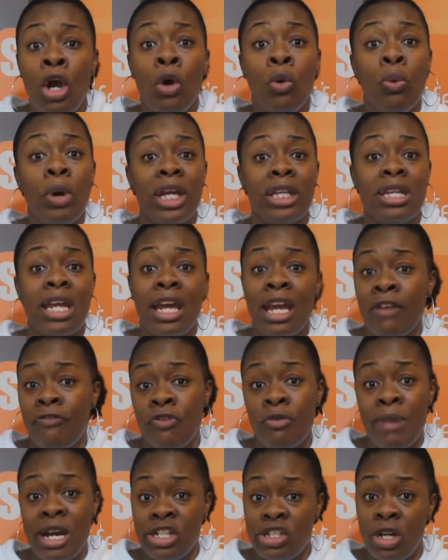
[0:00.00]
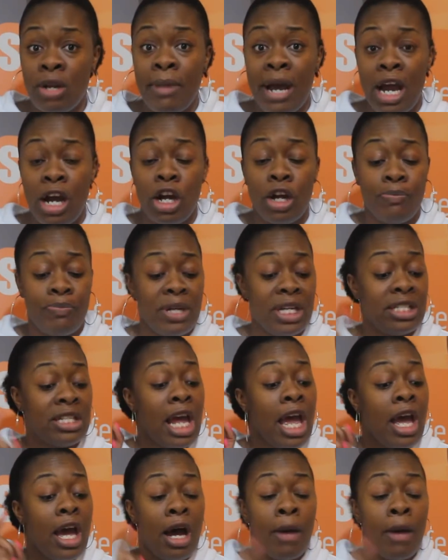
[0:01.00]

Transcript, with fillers: with the information about herpes